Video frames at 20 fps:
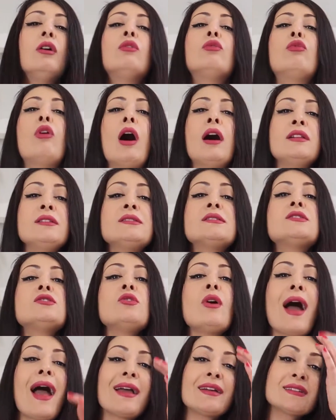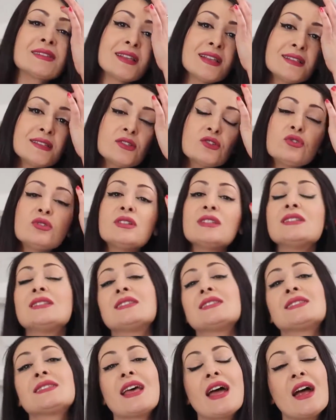Once you access to this
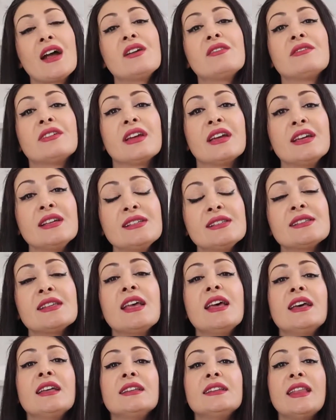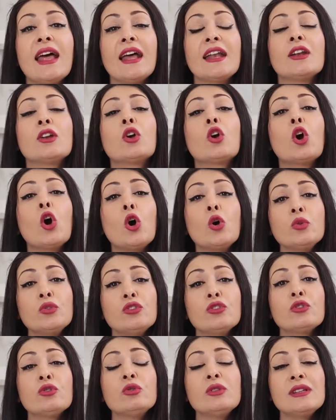service, then go
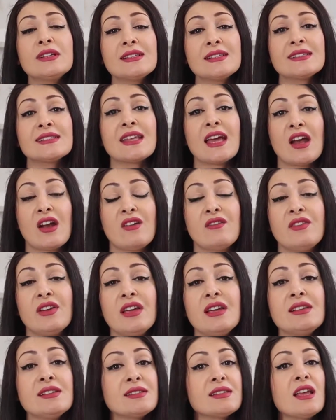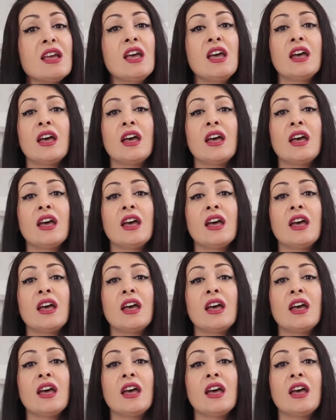through this service.